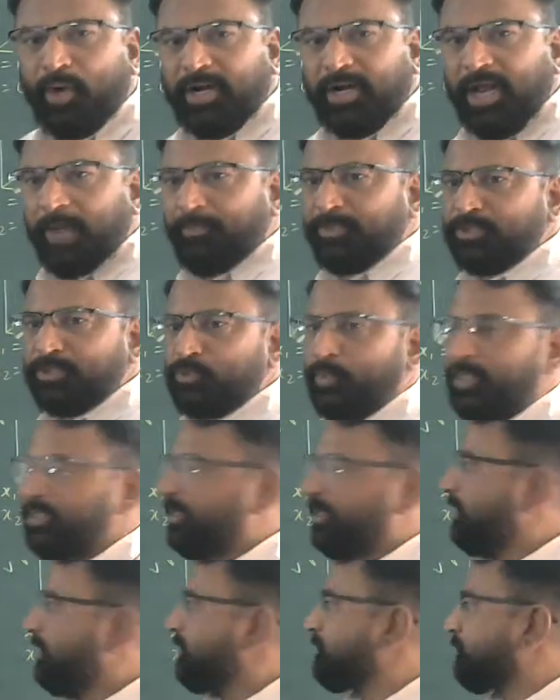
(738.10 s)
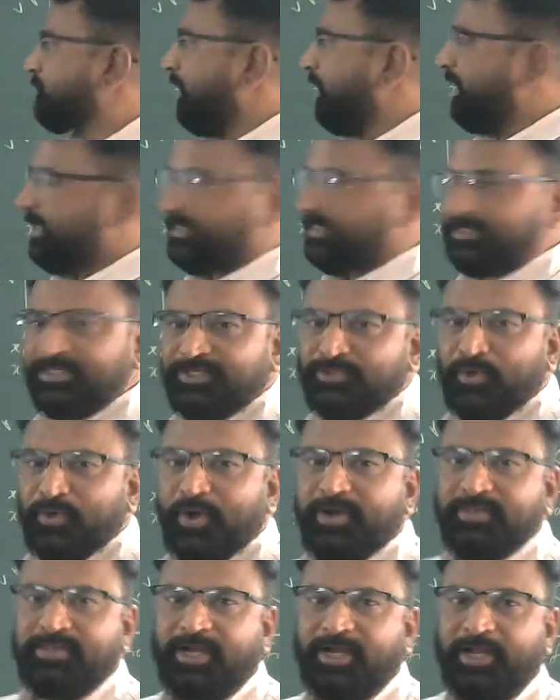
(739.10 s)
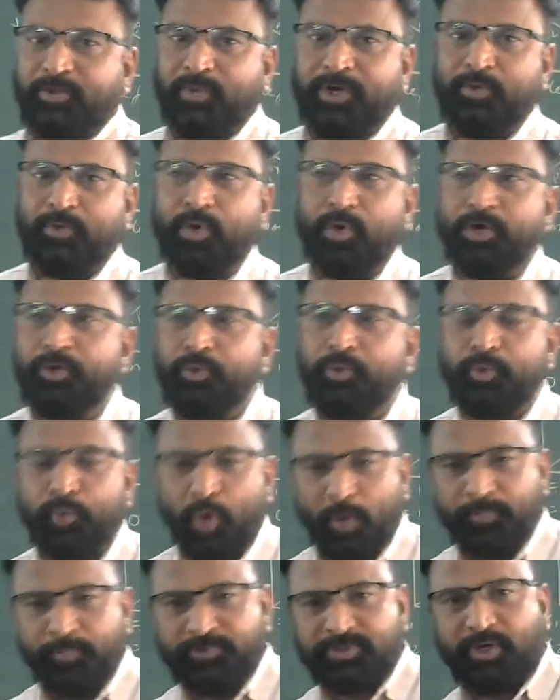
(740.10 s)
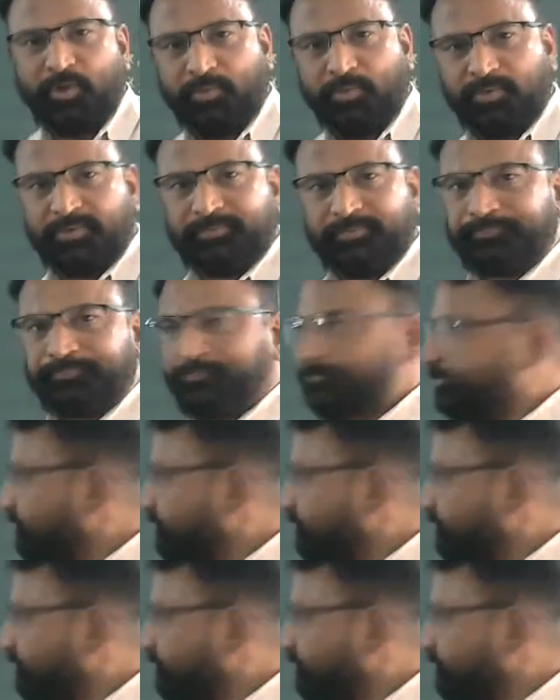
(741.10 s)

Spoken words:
What happens when the solid is dissolved in the liquid? What do you observe?